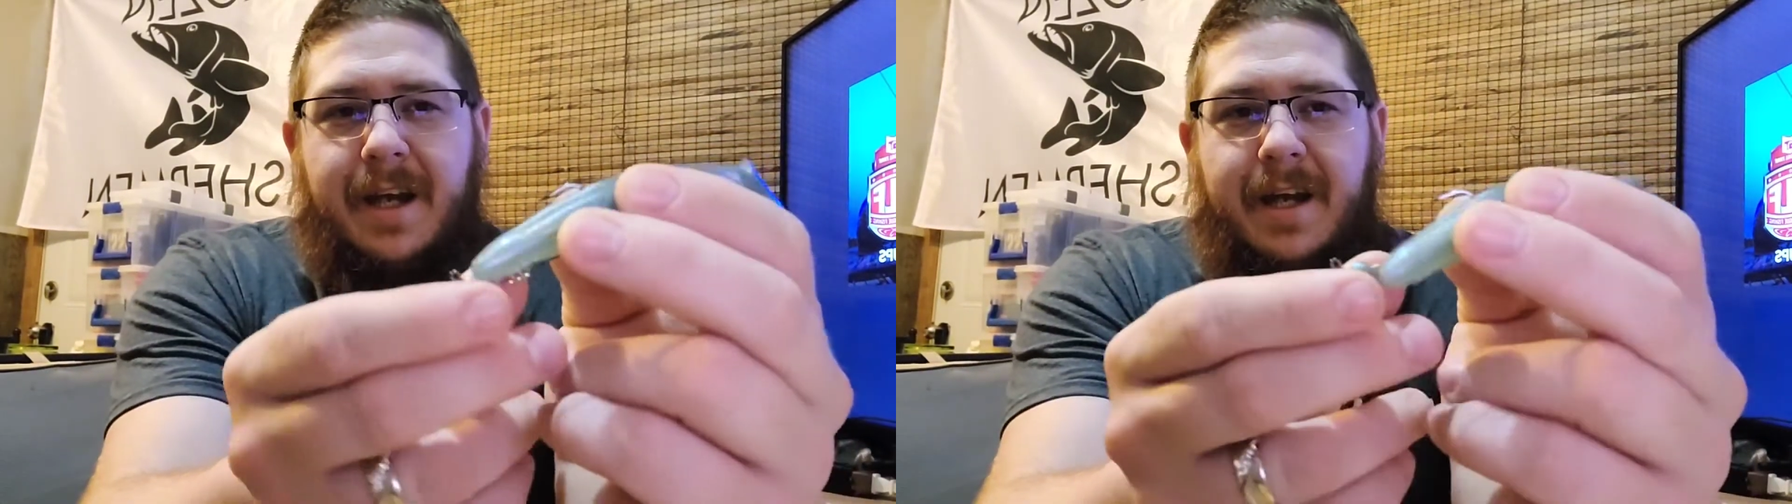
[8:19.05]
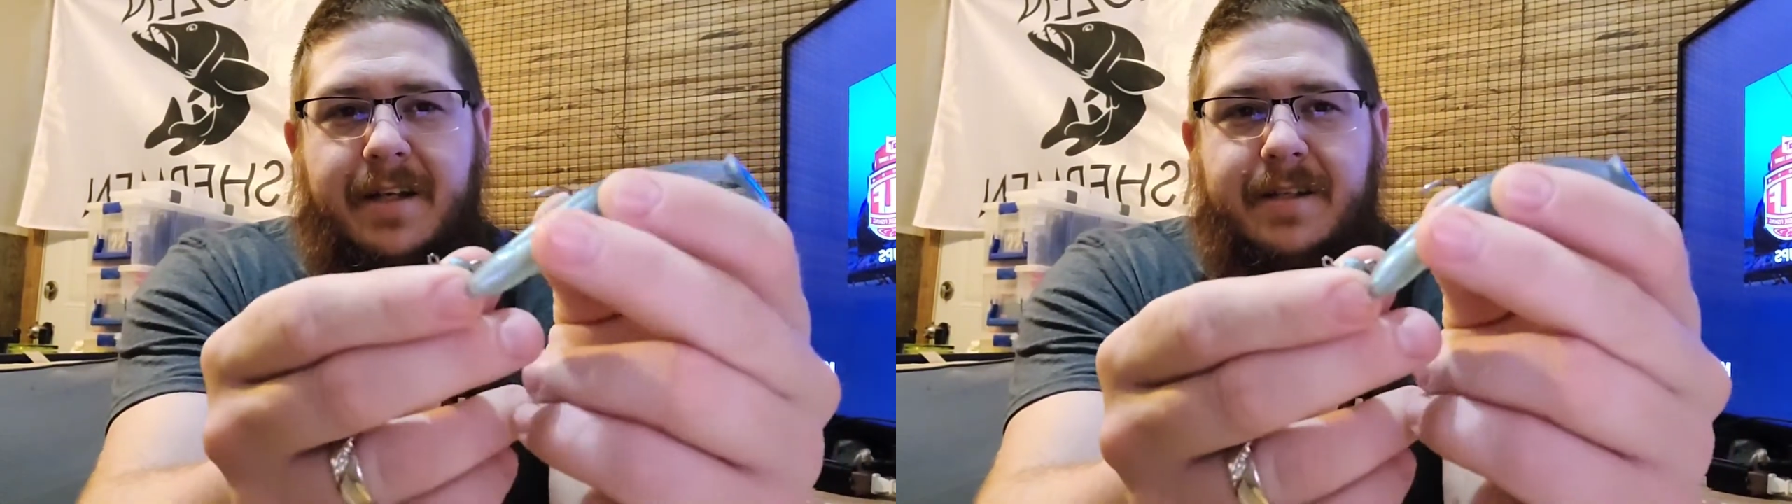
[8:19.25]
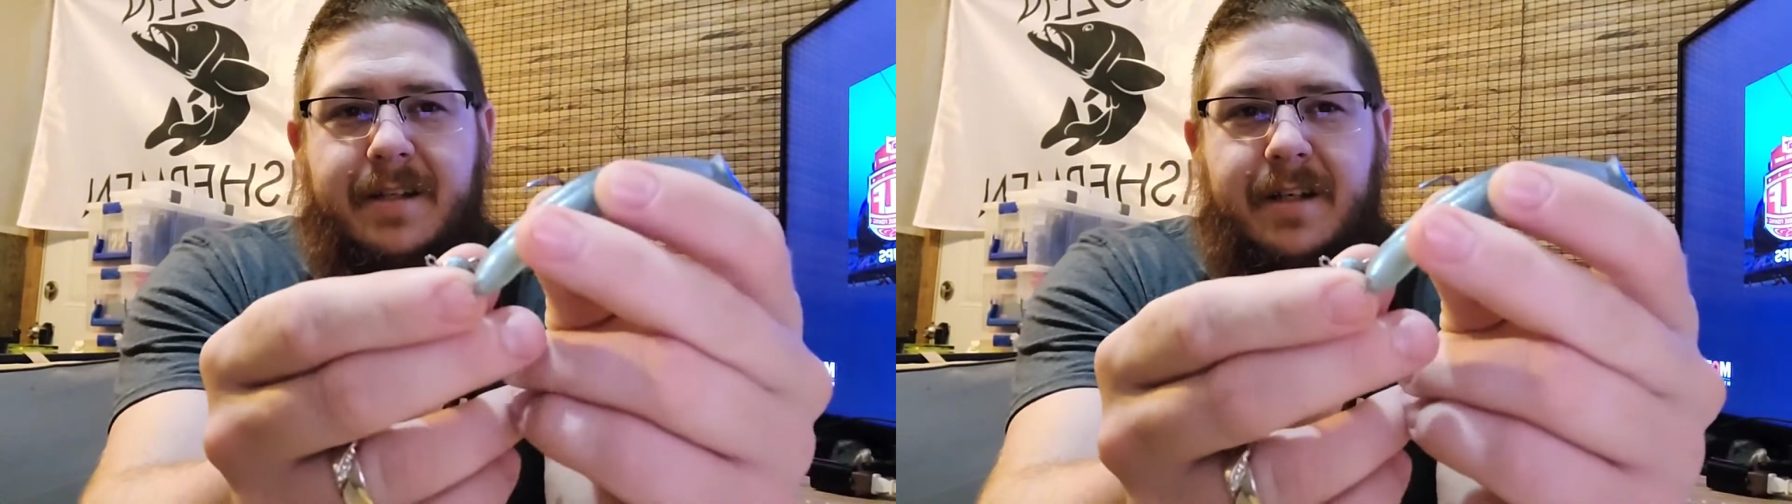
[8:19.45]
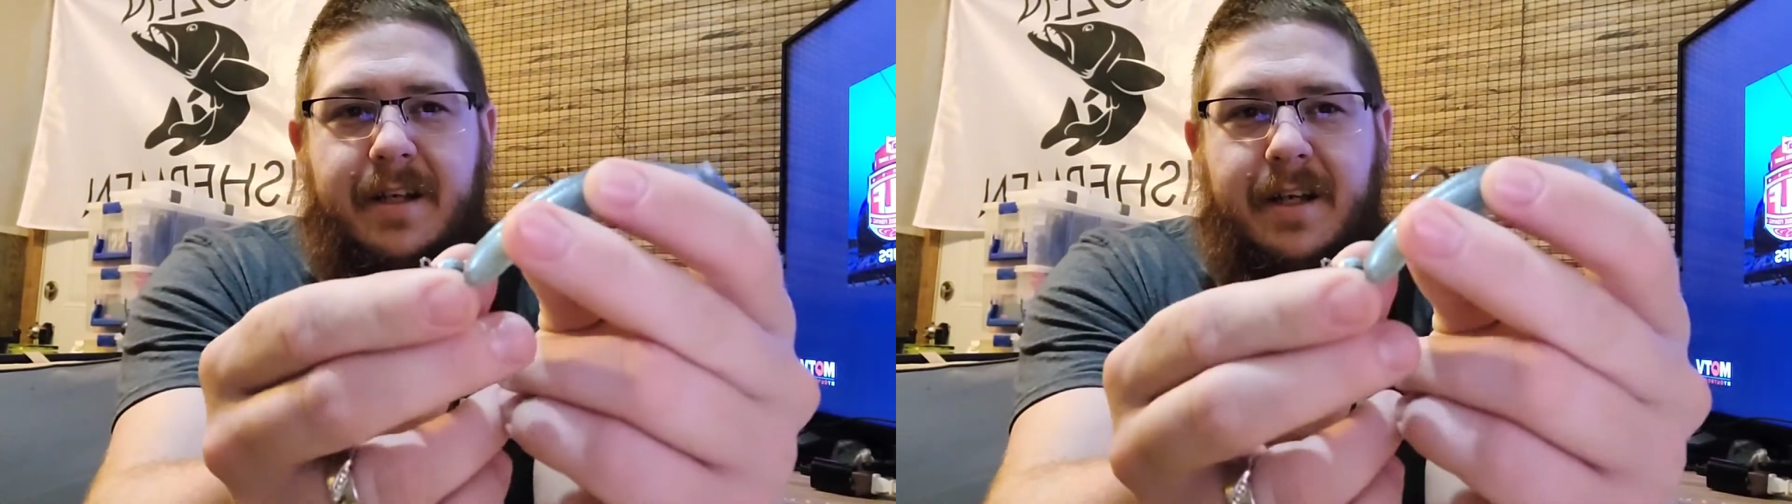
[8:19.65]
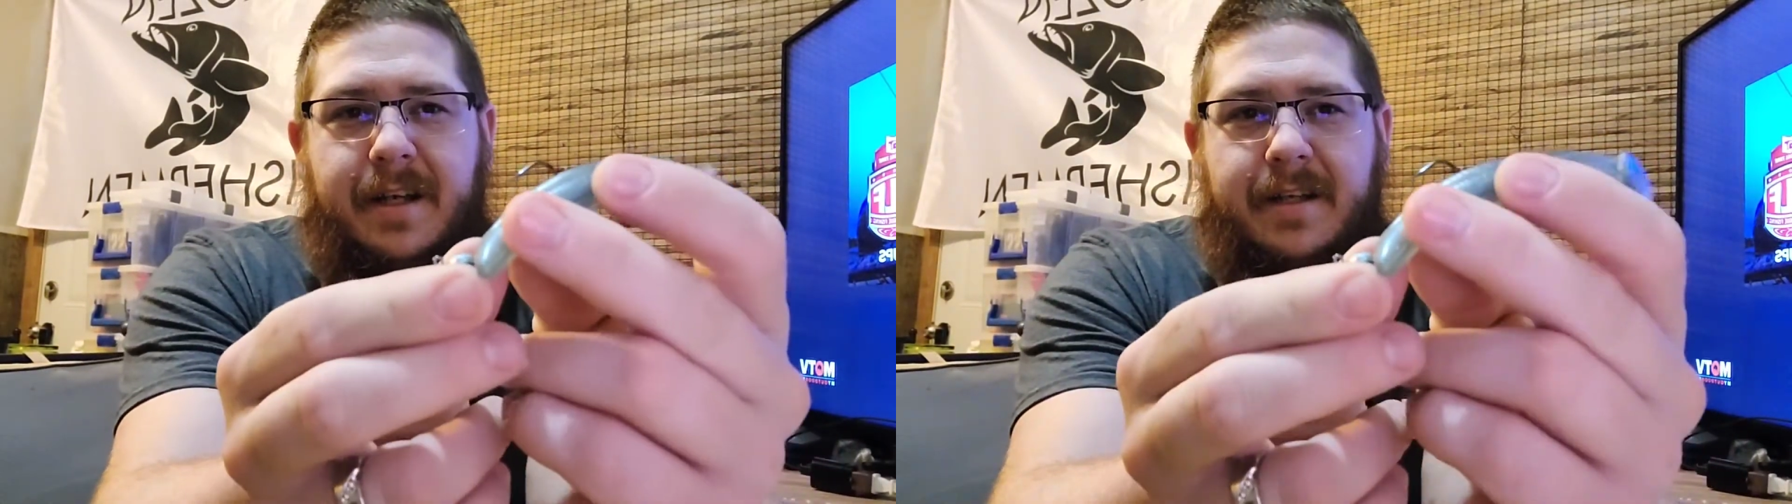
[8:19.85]
head is going to
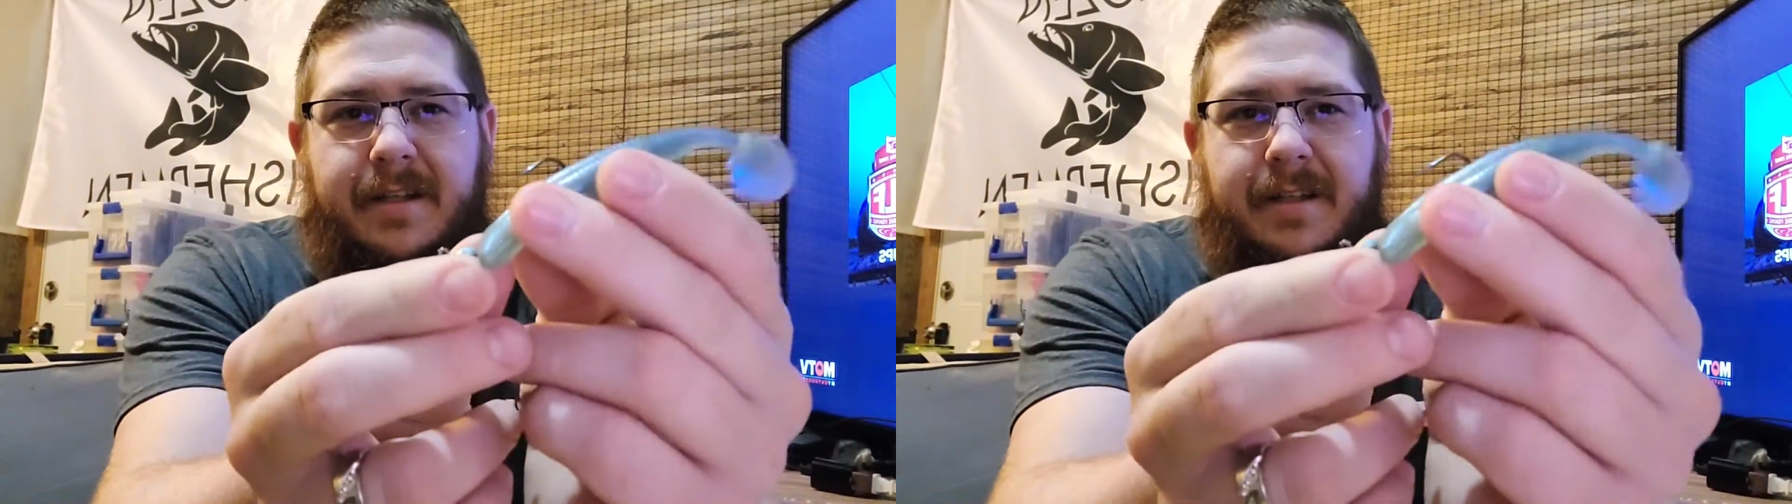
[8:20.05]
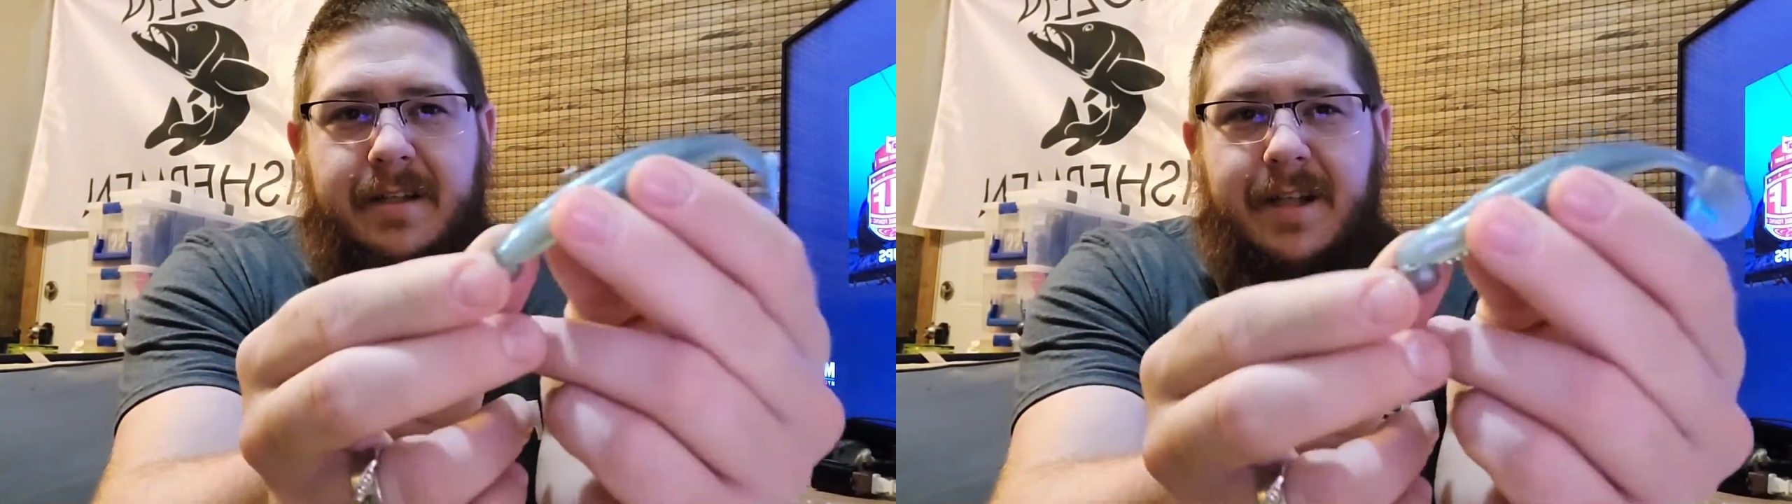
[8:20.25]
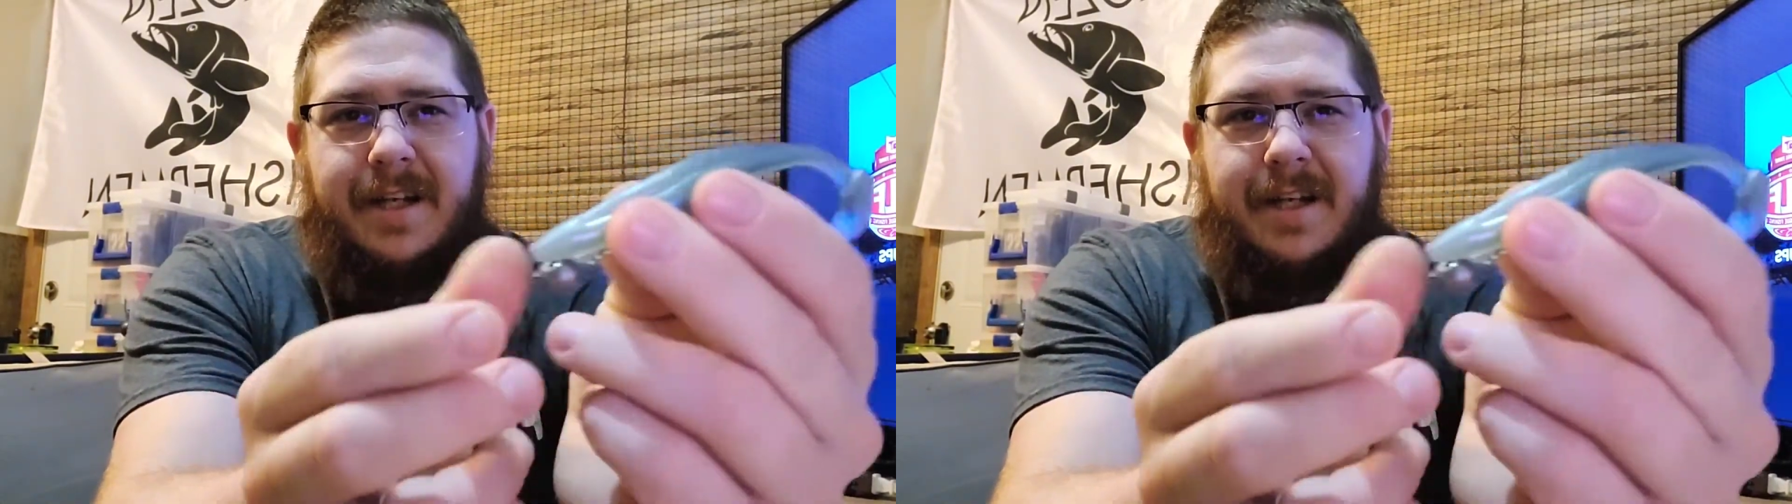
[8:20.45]
hit.